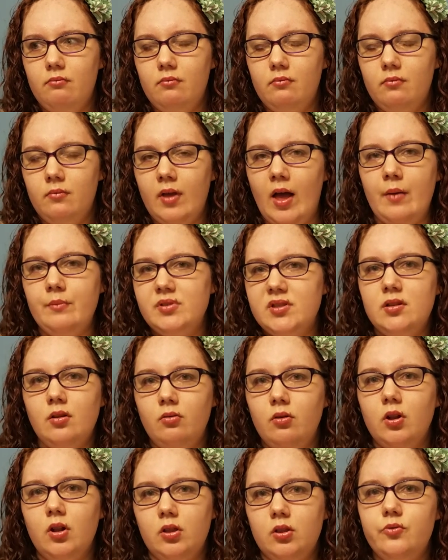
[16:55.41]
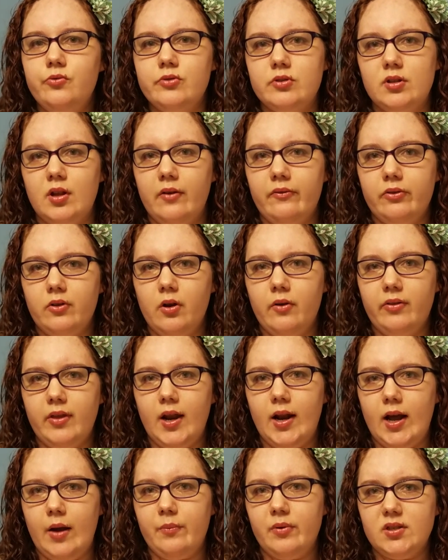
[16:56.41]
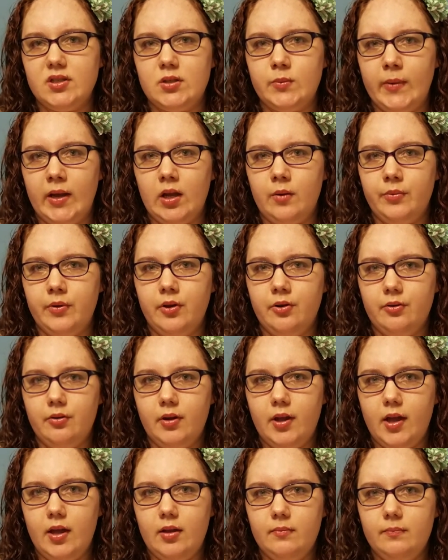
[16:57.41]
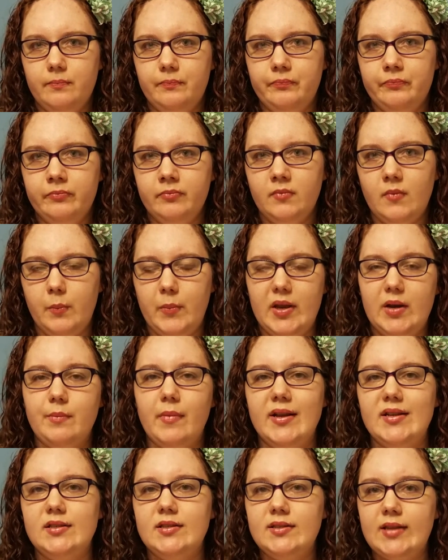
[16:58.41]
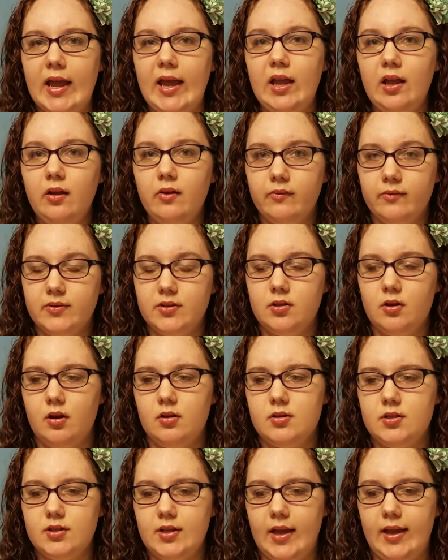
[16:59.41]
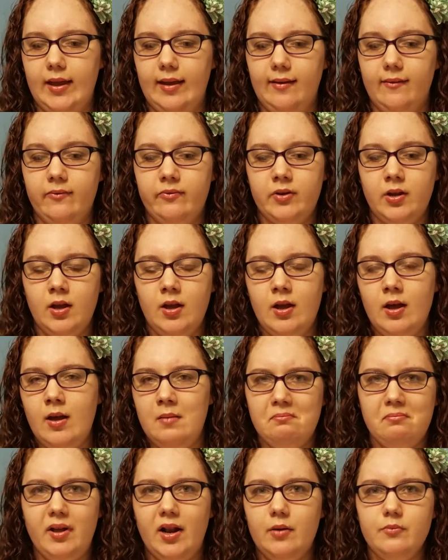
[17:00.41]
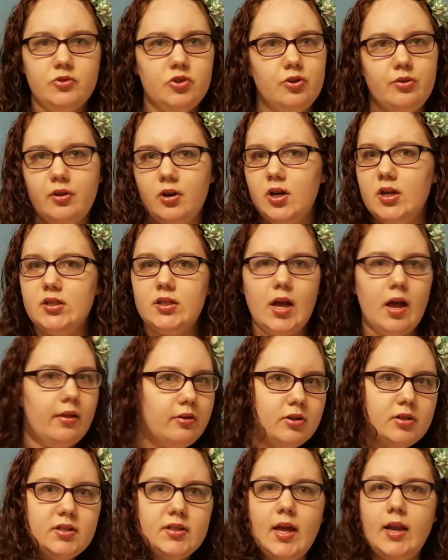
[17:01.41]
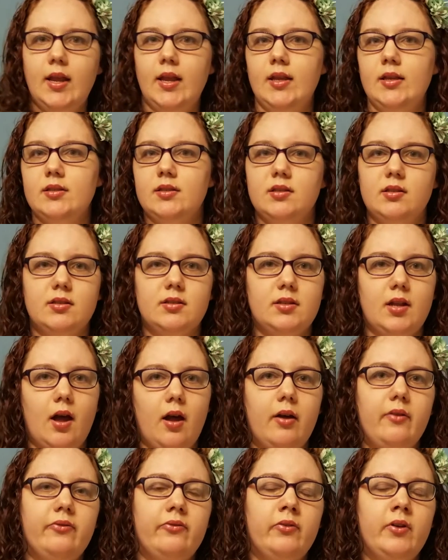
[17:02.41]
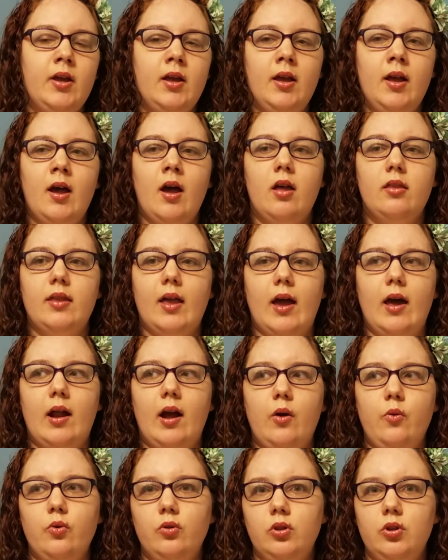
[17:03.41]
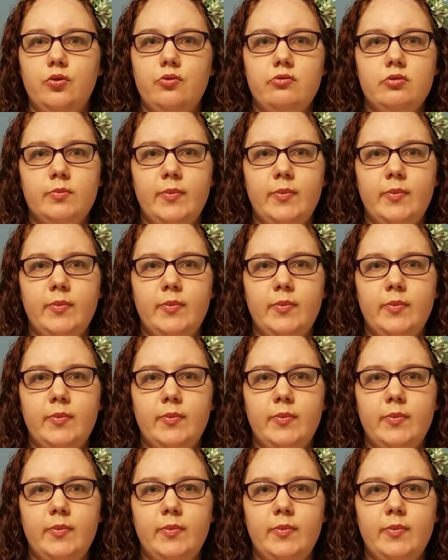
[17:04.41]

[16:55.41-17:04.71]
but I'm still gonna lose stuff though. That happens to my computer again. I mean, my saves are saved, but I'm sure there's other settings and stuff that I will lose